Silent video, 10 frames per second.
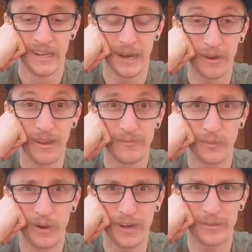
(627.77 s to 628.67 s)
I won't have to
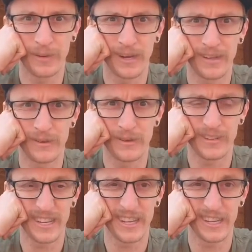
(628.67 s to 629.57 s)
walk it a mile in order
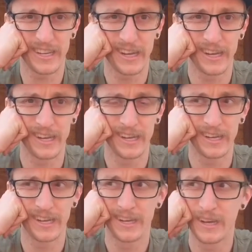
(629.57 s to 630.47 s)
to get it
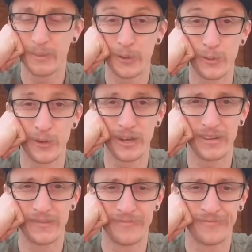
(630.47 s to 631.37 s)
put
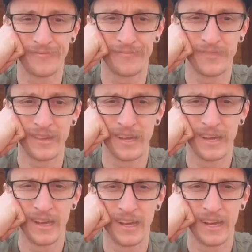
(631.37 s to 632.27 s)
away.
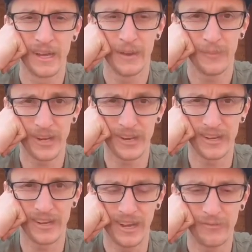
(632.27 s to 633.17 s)
But
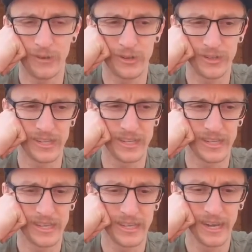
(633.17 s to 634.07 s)

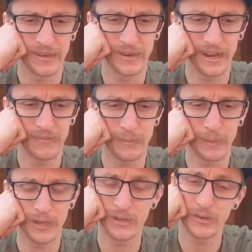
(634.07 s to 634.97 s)
fortunately, I do not have the
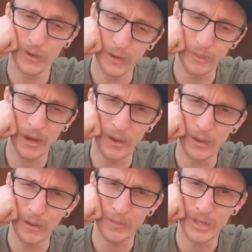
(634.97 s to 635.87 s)
pleasure of owning my own
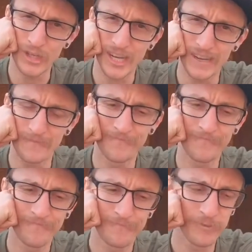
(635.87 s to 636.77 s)
home just yet.
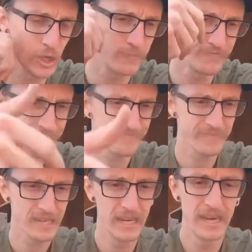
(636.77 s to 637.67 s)
So,
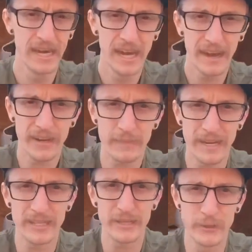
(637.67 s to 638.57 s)
I've got to
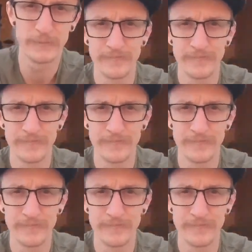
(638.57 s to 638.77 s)
make do.